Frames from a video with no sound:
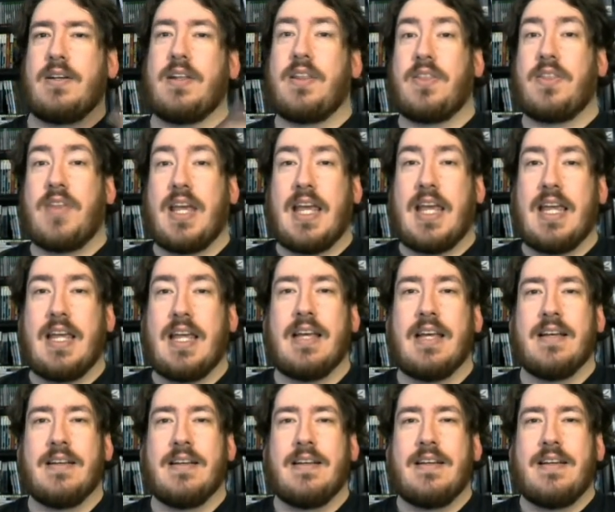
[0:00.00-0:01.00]
thingy
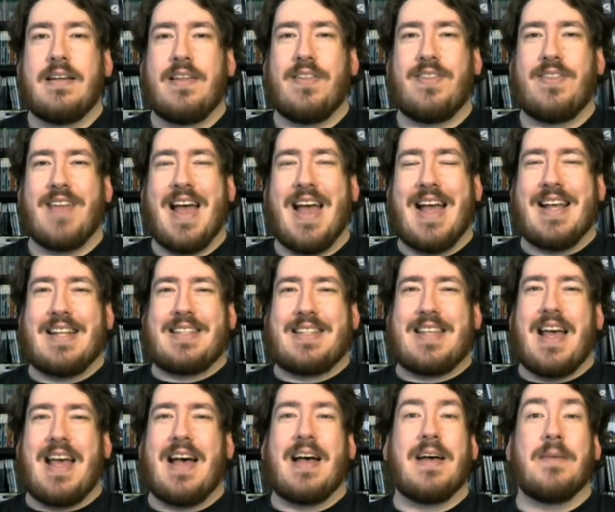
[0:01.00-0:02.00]
that
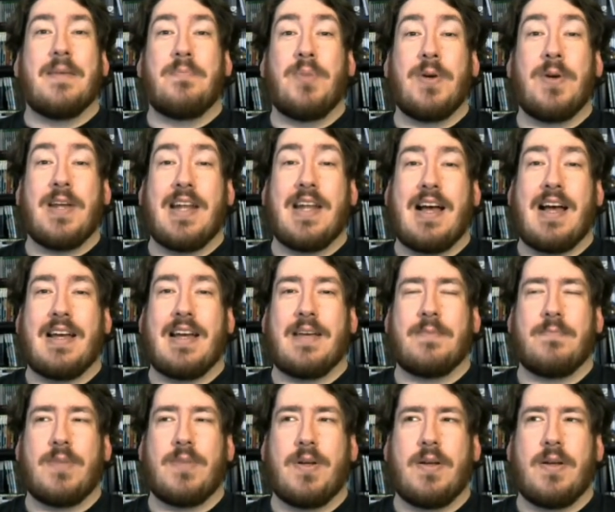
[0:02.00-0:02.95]
Bugenhagen,